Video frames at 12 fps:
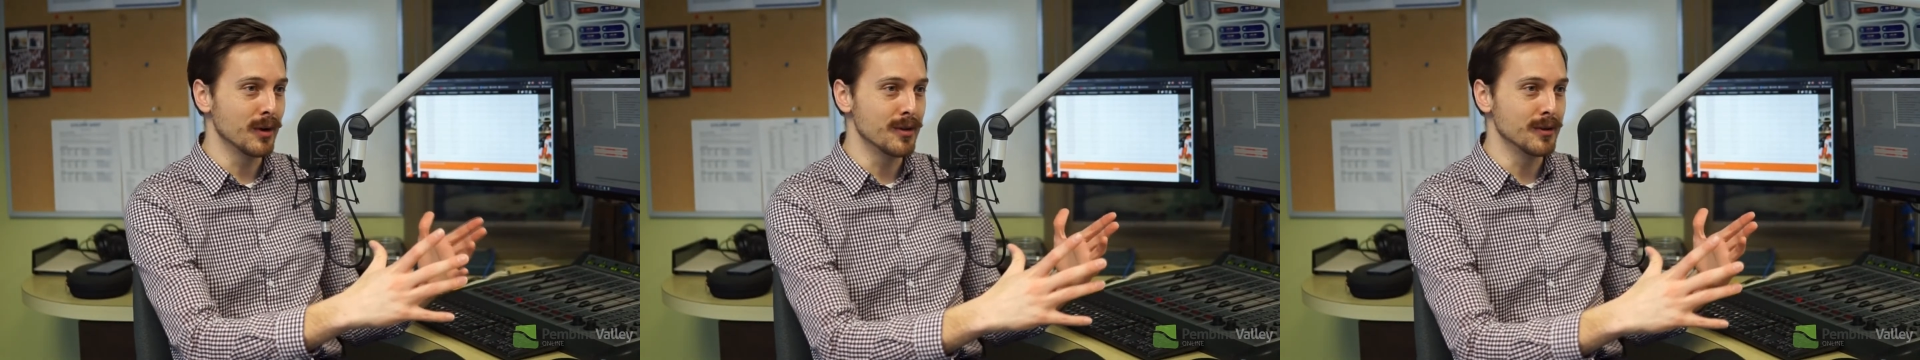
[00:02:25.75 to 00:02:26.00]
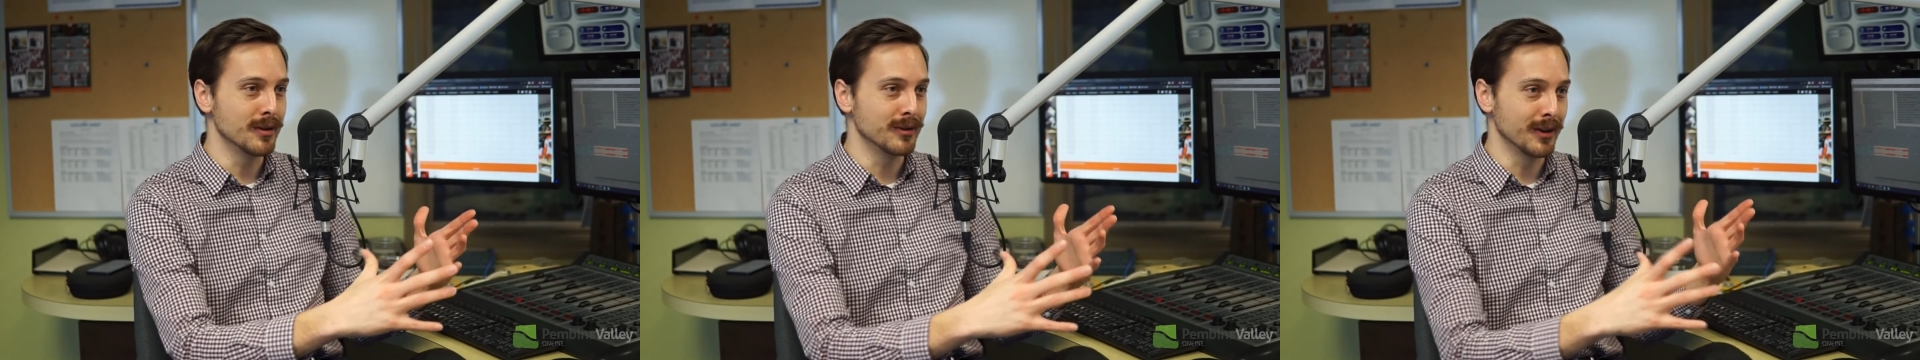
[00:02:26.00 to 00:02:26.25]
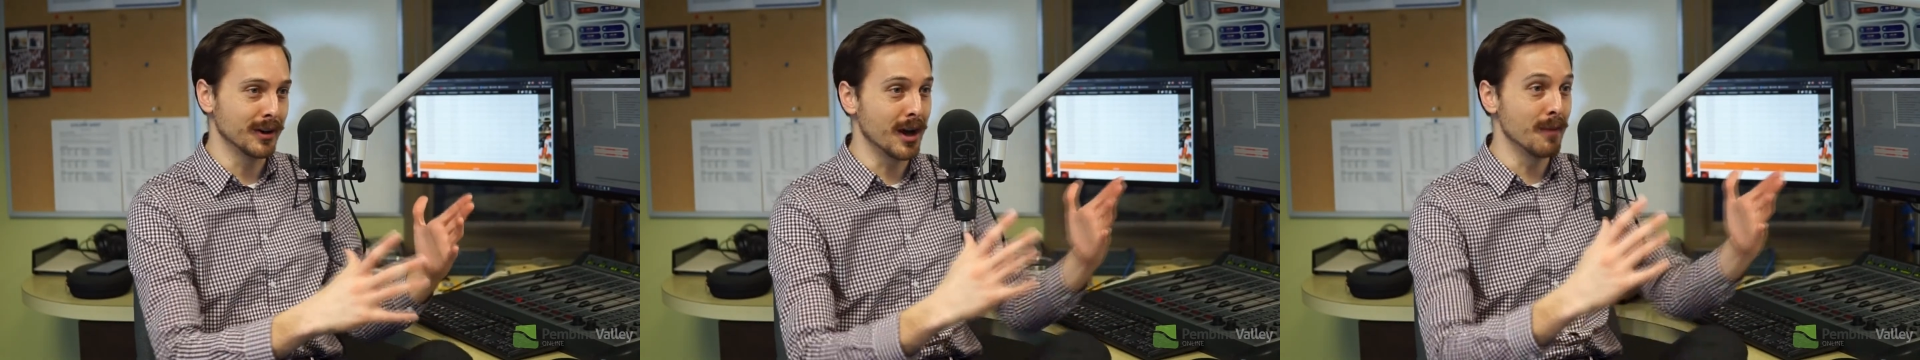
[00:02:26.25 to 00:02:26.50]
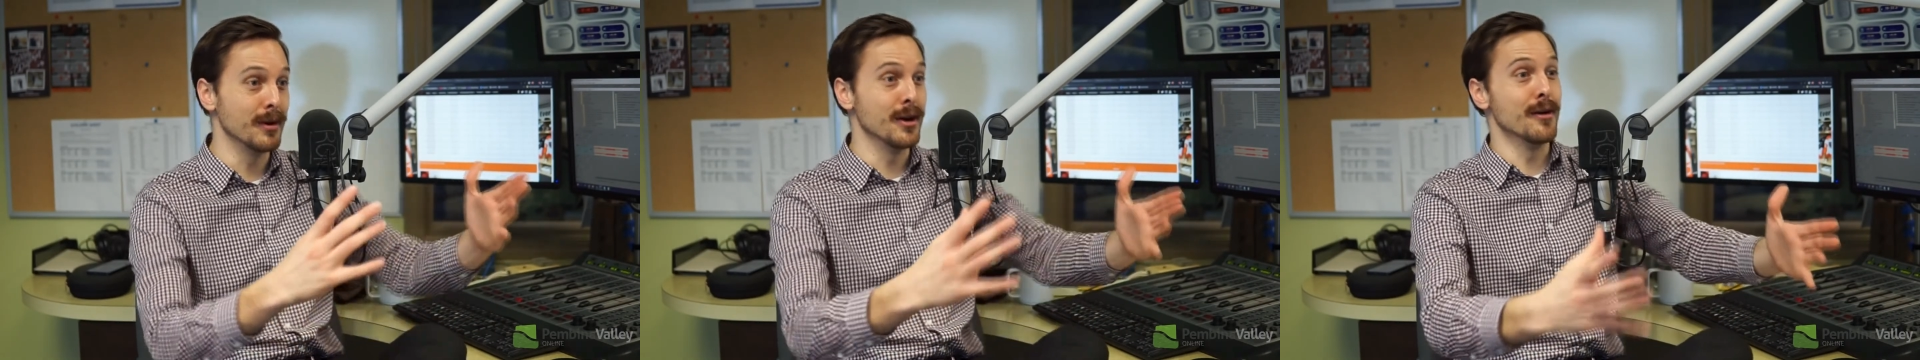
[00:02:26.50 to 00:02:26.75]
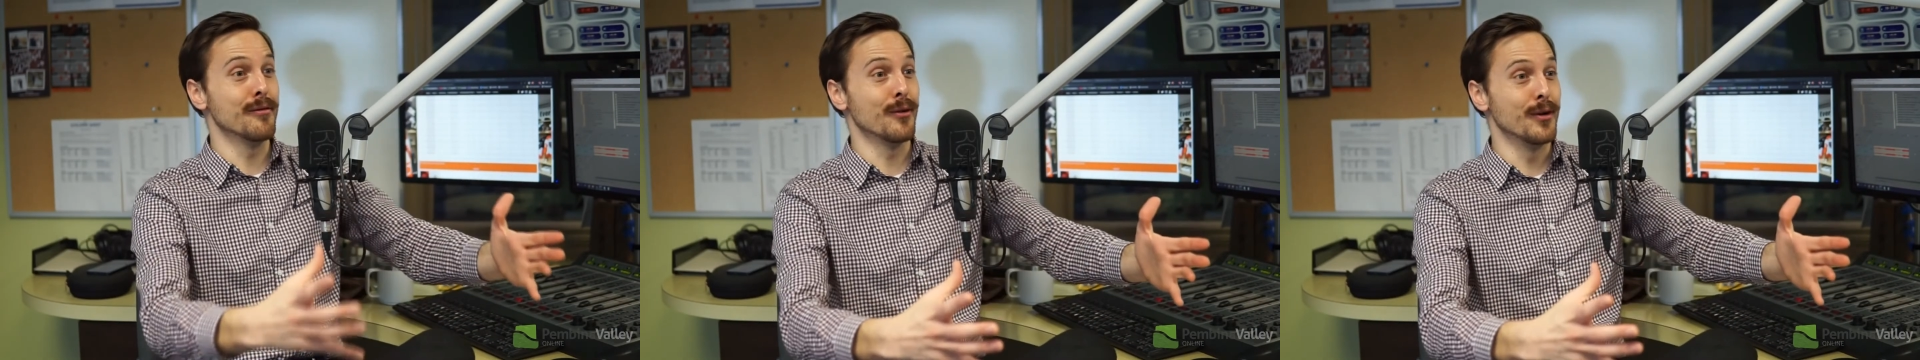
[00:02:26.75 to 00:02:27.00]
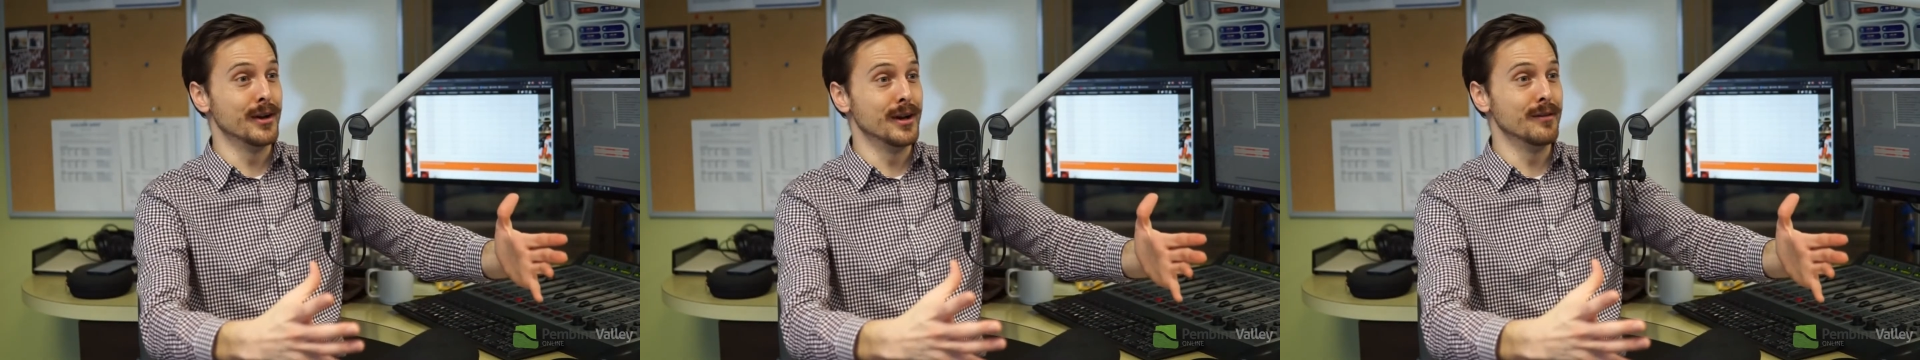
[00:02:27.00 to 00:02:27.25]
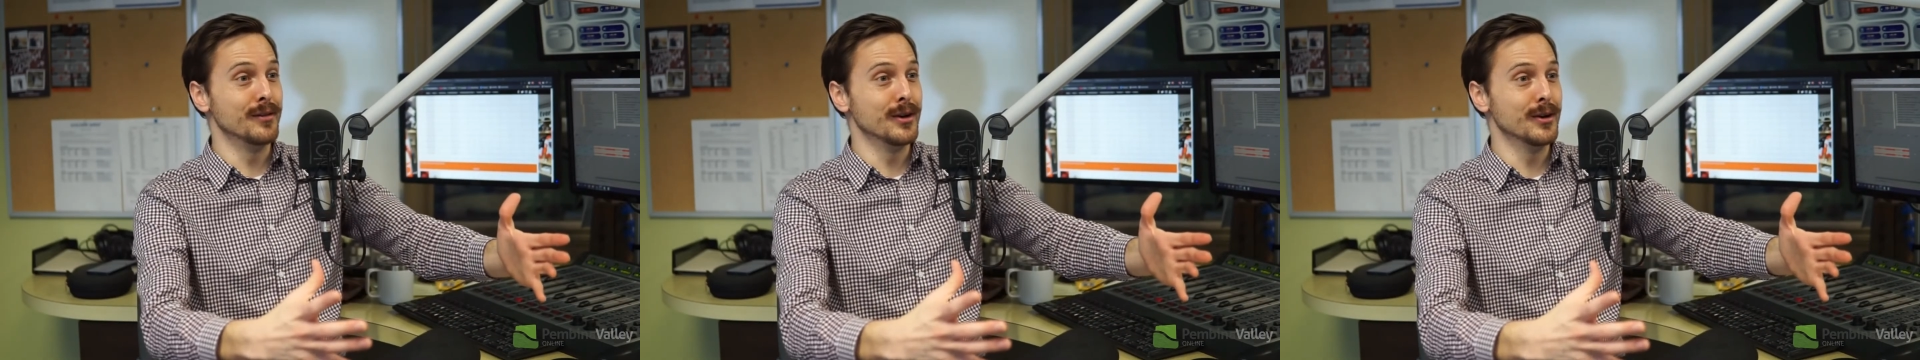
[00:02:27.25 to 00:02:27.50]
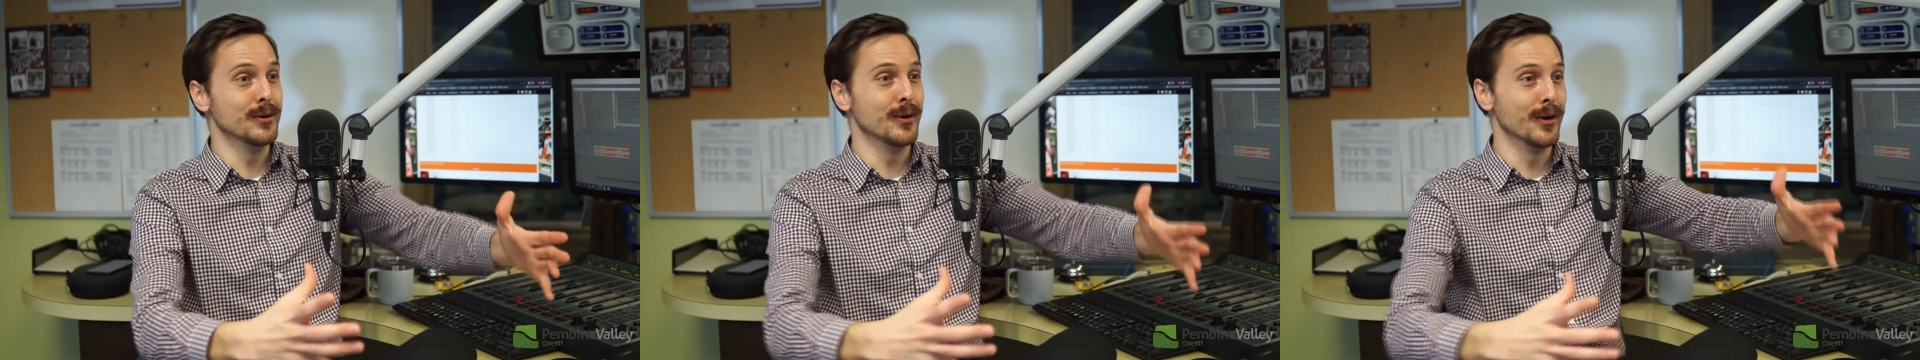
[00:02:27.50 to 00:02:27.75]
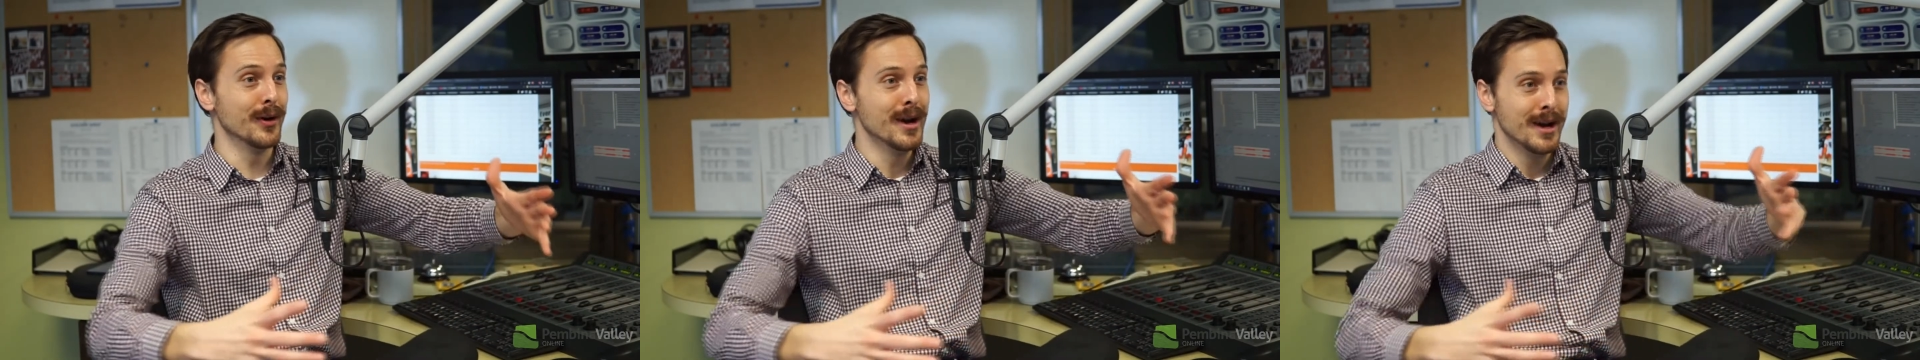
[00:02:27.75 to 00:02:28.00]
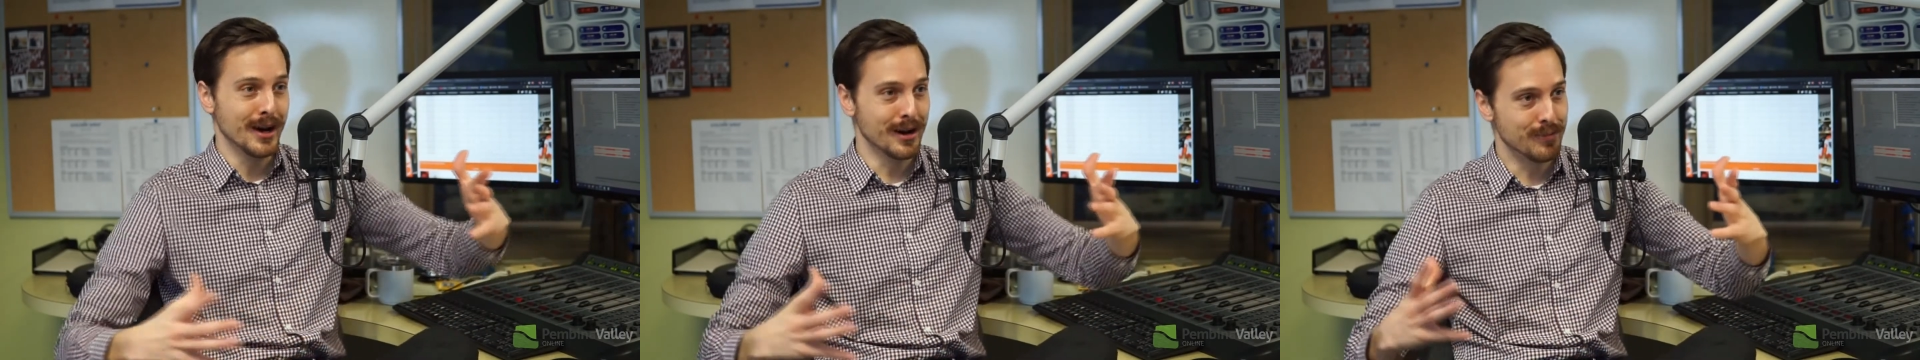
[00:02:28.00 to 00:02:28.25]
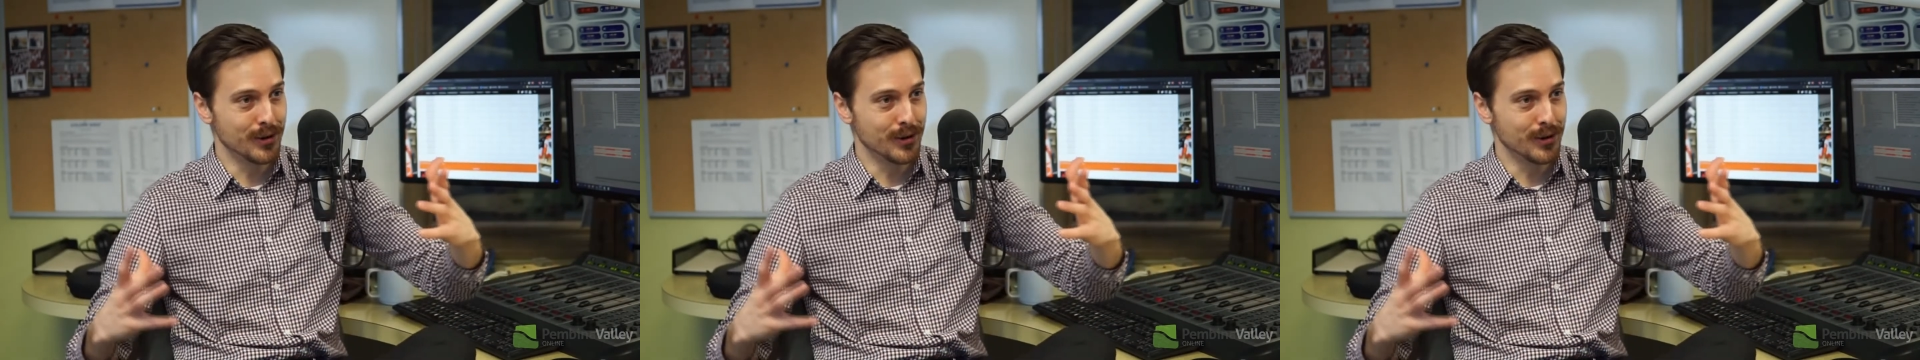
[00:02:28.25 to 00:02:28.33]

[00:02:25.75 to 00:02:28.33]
whether it's uh, coming here for an interview or uh,